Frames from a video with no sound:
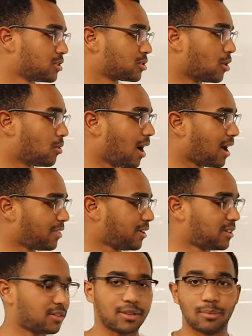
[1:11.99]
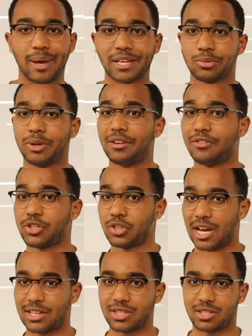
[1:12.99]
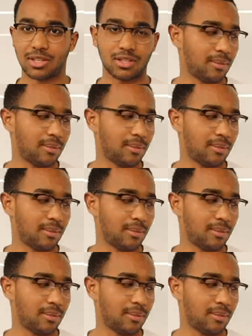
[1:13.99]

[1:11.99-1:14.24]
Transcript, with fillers: So I think the best way to visualize this